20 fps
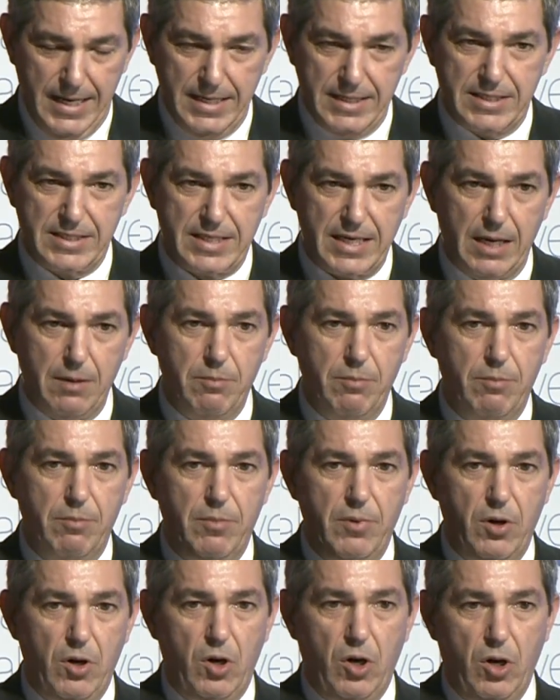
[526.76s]

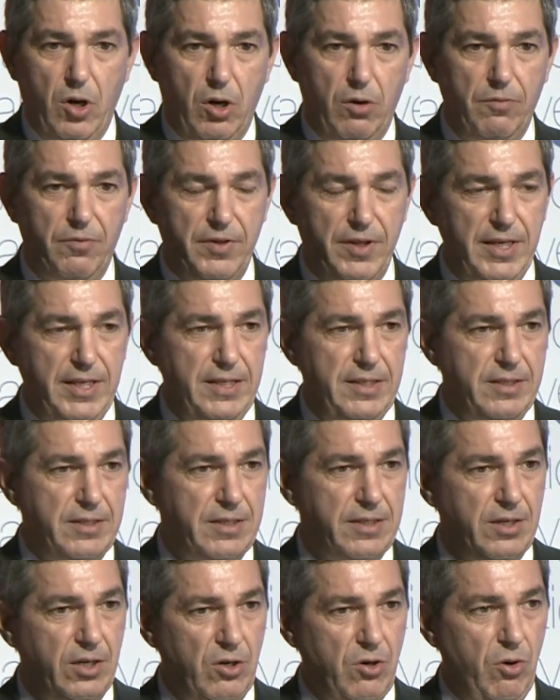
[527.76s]
Some of
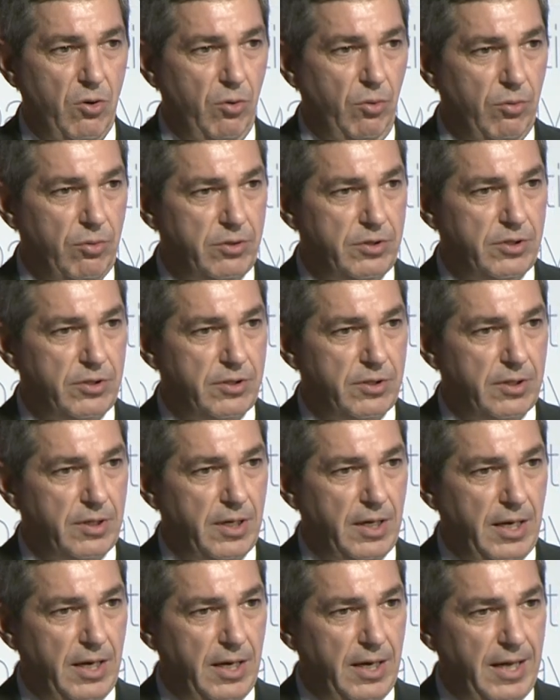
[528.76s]
these goals
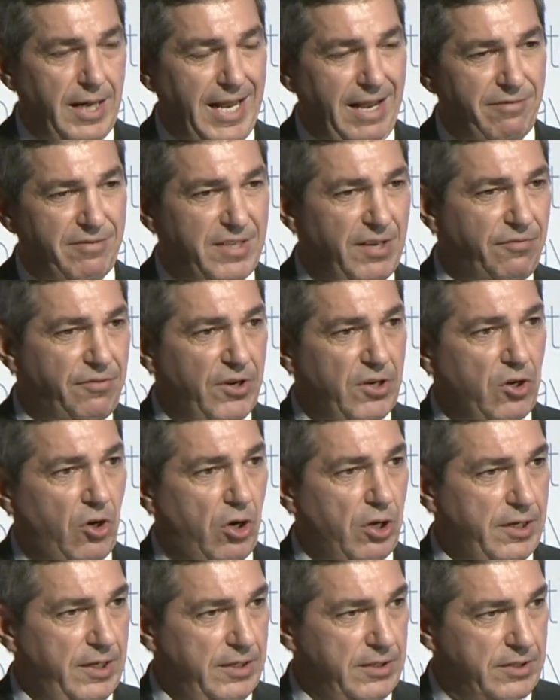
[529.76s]
have different
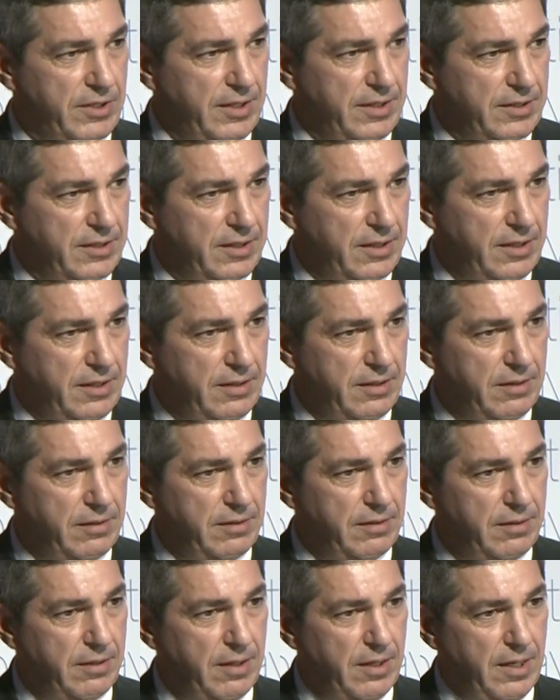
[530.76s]
audiences.
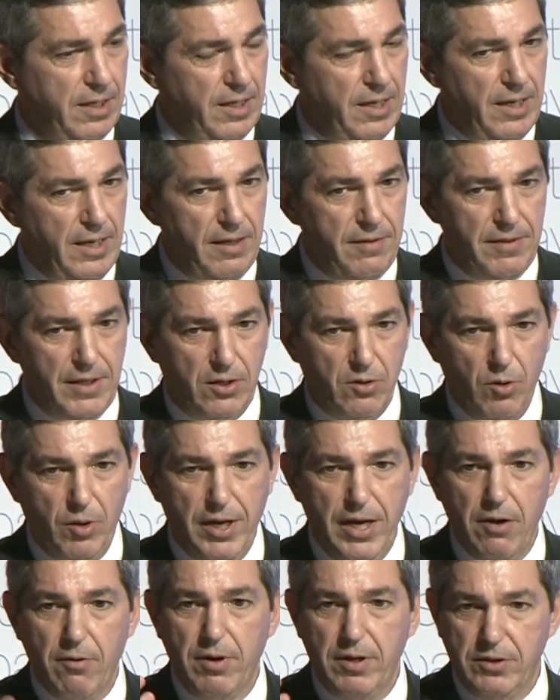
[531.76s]
The
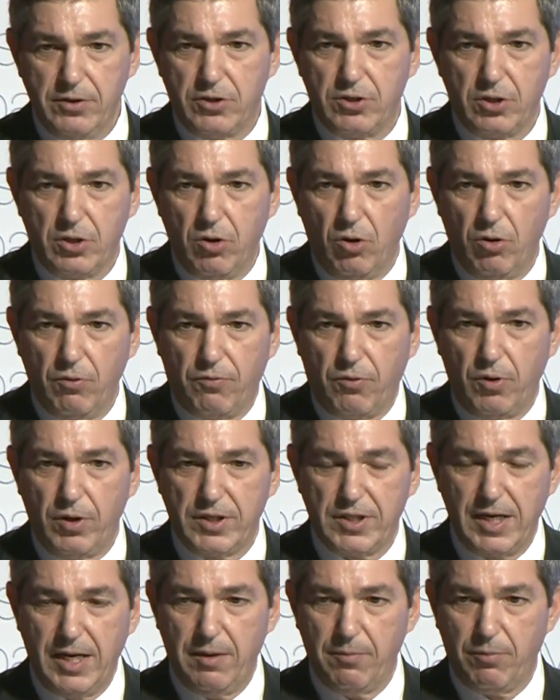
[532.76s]
coherence goal, for
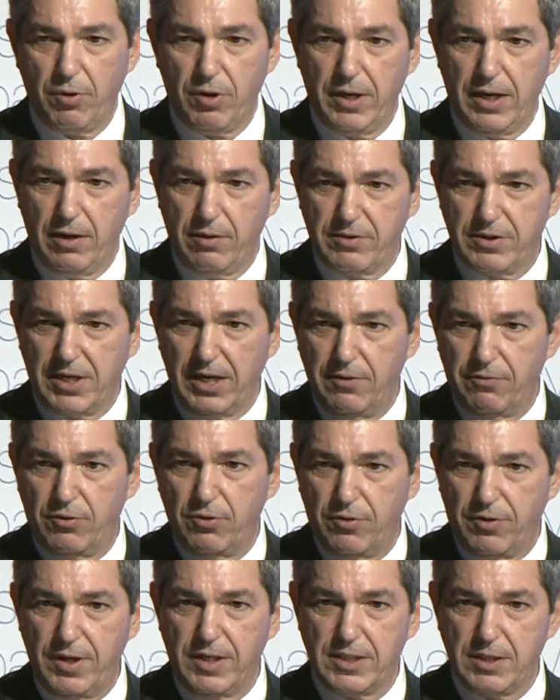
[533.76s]
example, and I'll say a
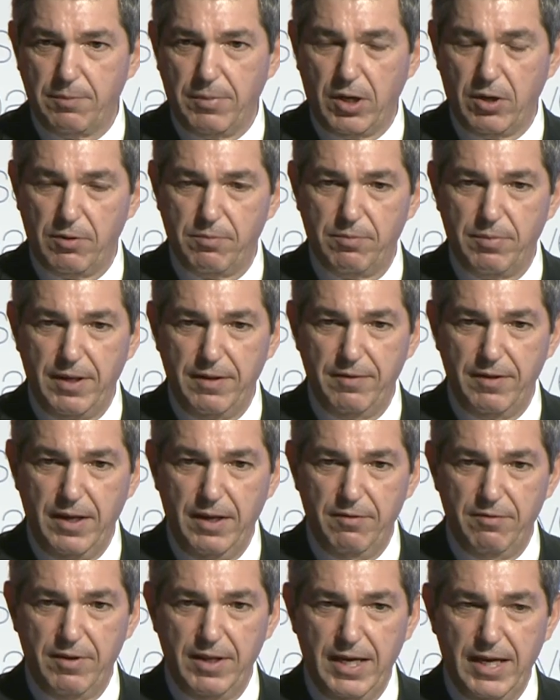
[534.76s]
few things about it in,
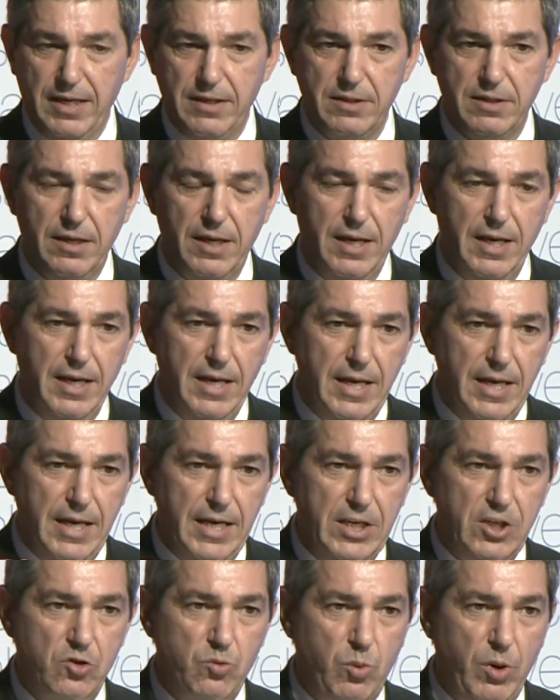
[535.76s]
in the end,
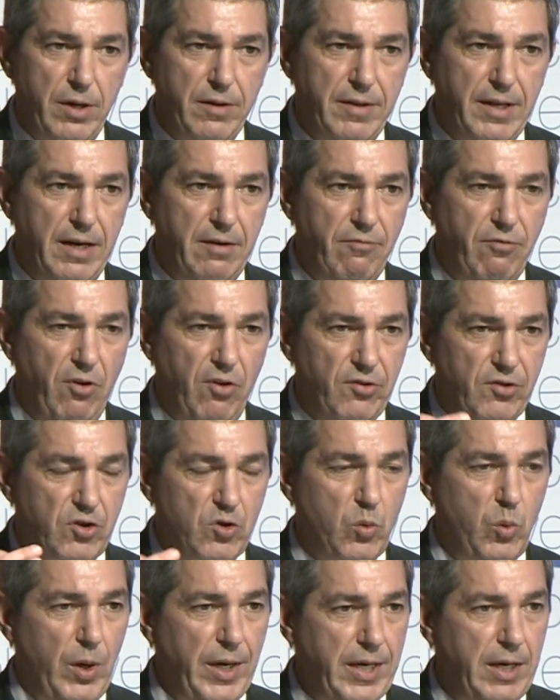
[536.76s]
is one that involves
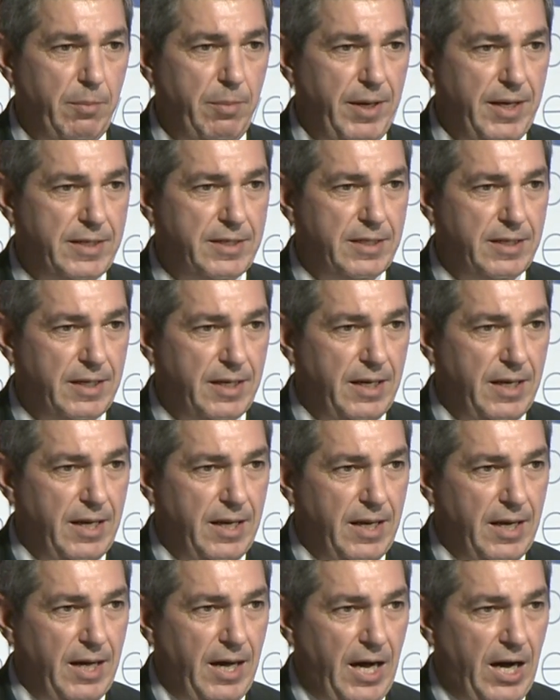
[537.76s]
quite a bit
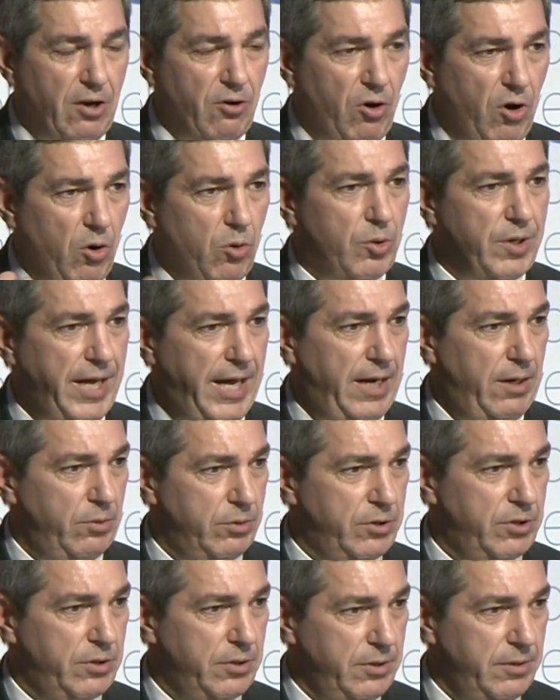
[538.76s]
our own
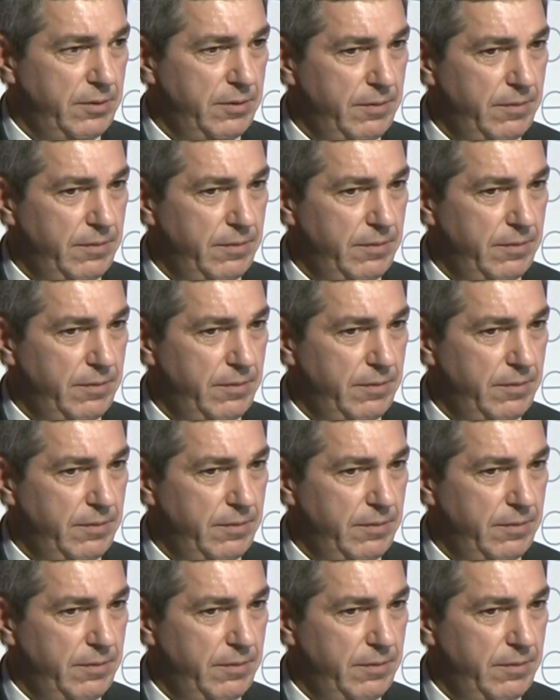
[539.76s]
house.